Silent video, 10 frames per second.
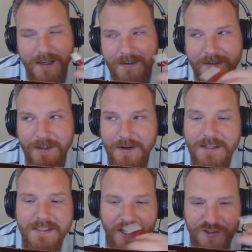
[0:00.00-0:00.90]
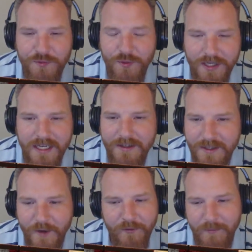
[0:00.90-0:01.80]
as he also pointed out,
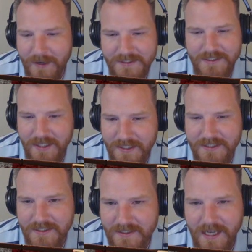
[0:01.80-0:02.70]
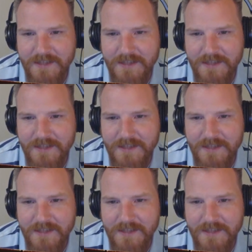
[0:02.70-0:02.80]
that everybody's dishonest in this house.